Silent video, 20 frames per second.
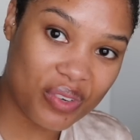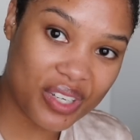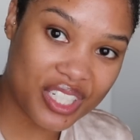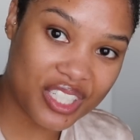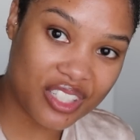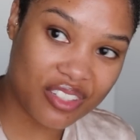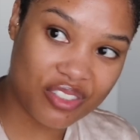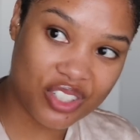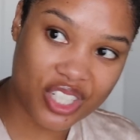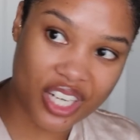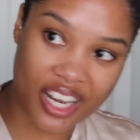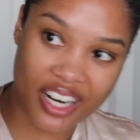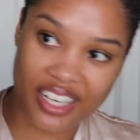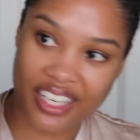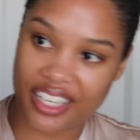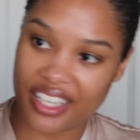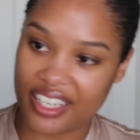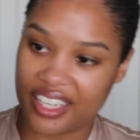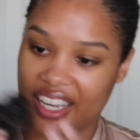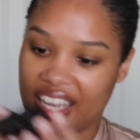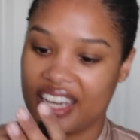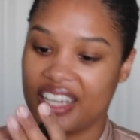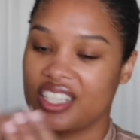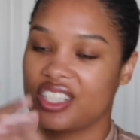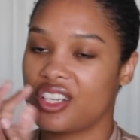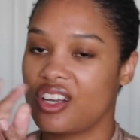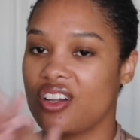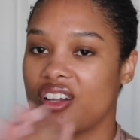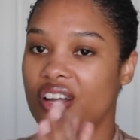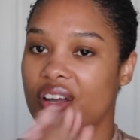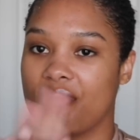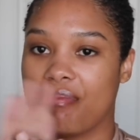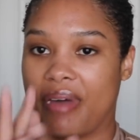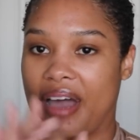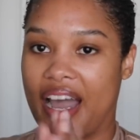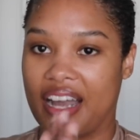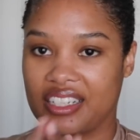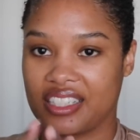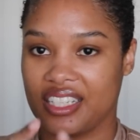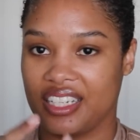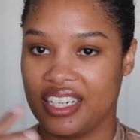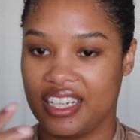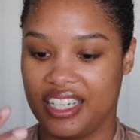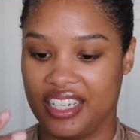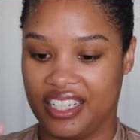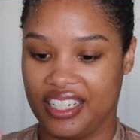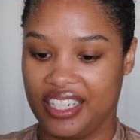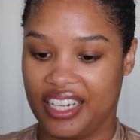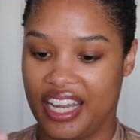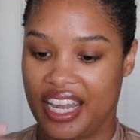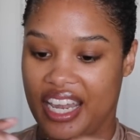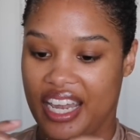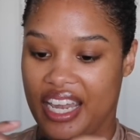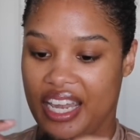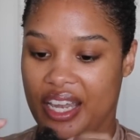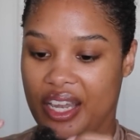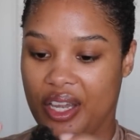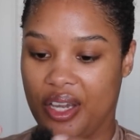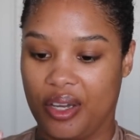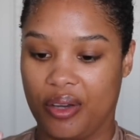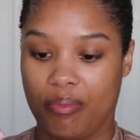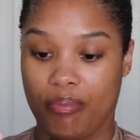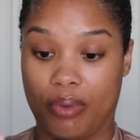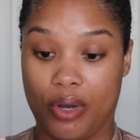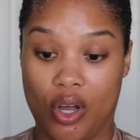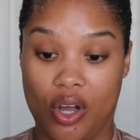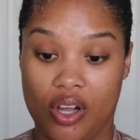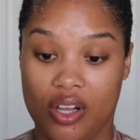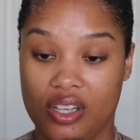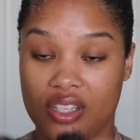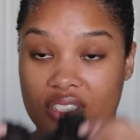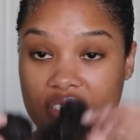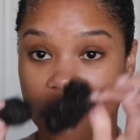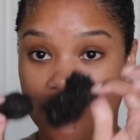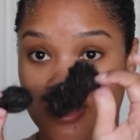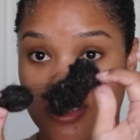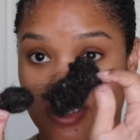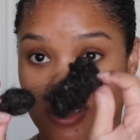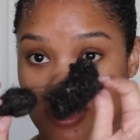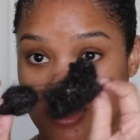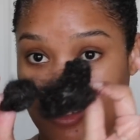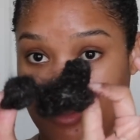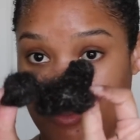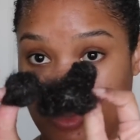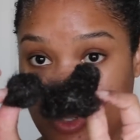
weeks of shedding and it's all compacted in a ball or